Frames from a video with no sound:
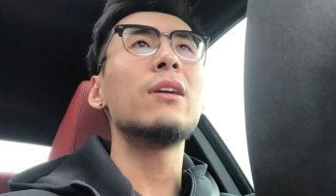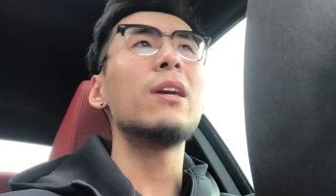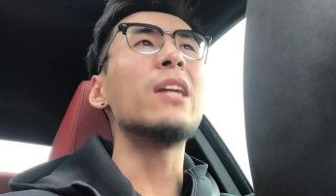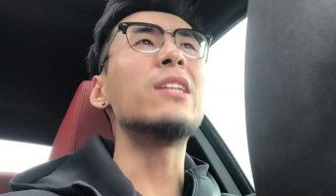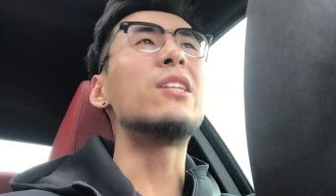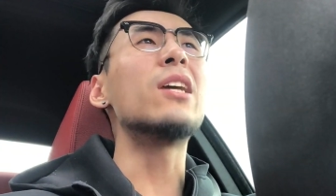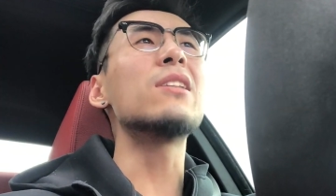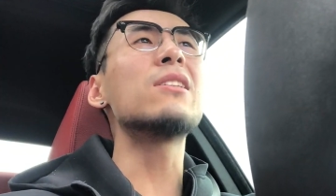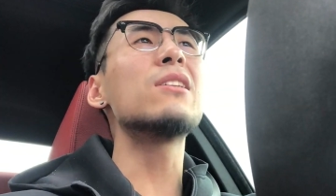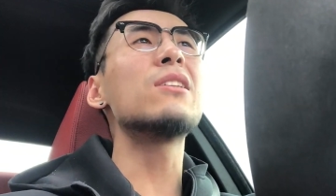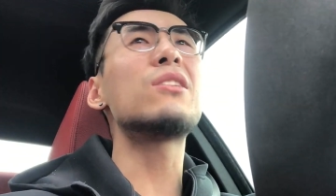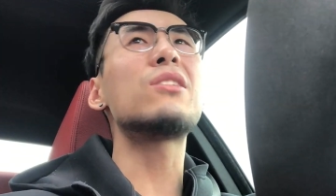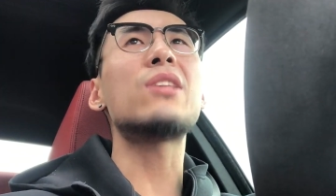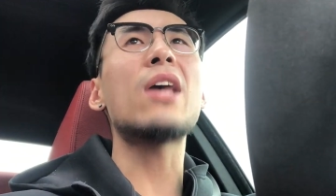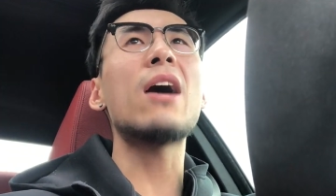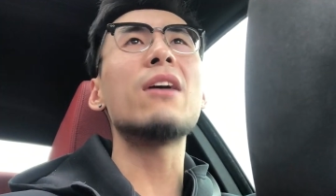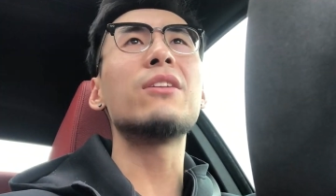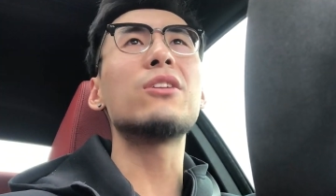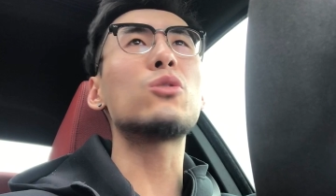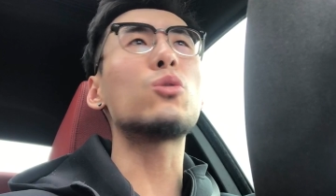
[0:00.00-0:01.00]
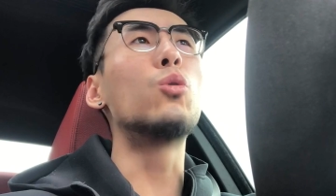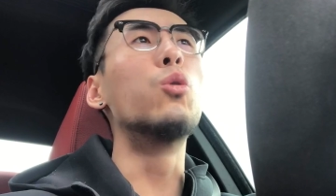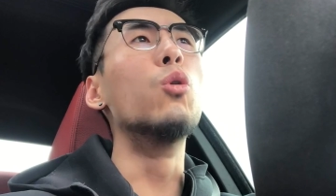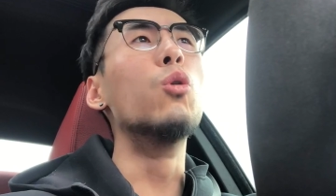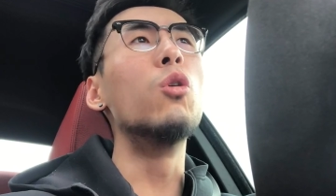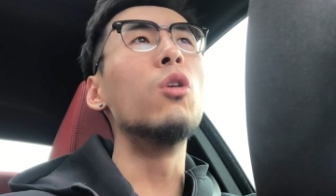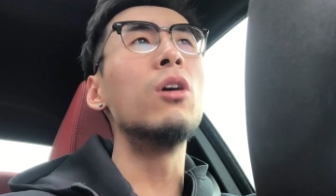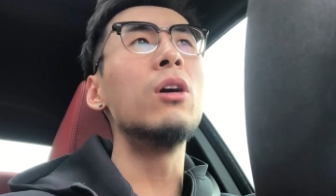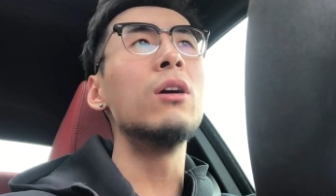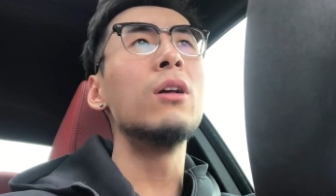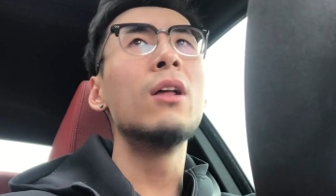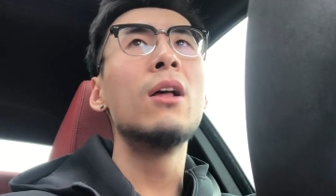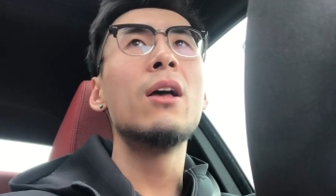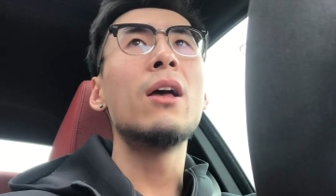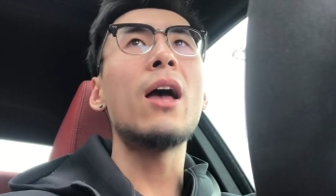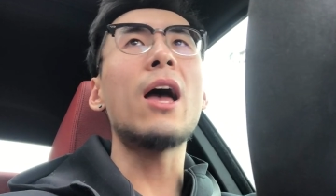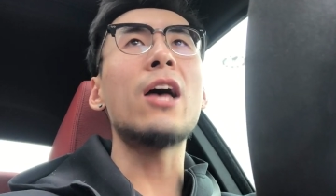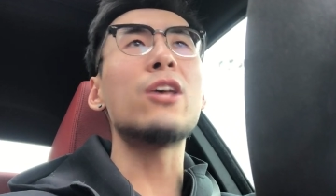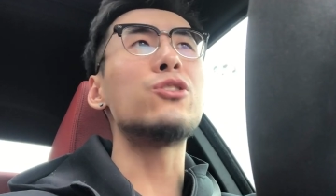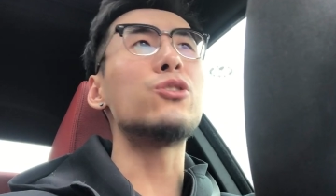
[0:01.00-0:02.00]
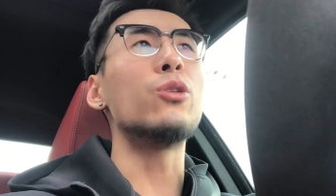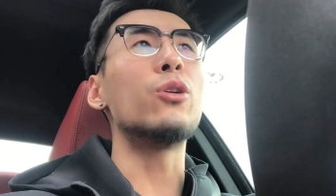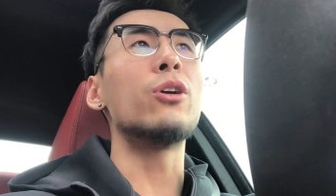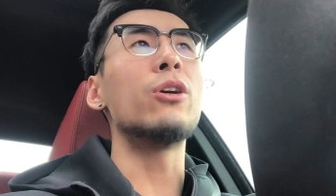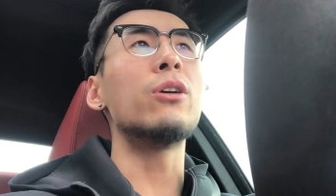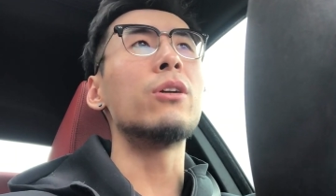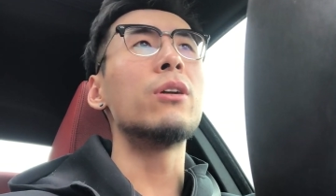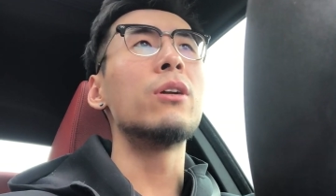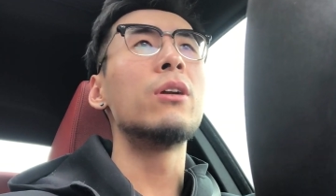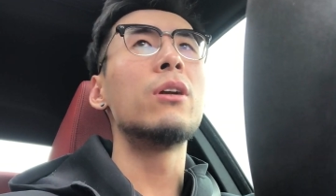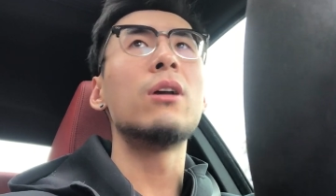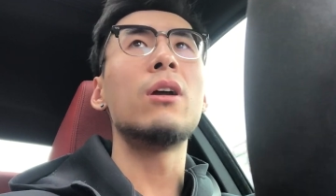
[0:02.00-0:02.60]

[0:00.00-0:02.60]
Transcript: It doesn't sound as cool as your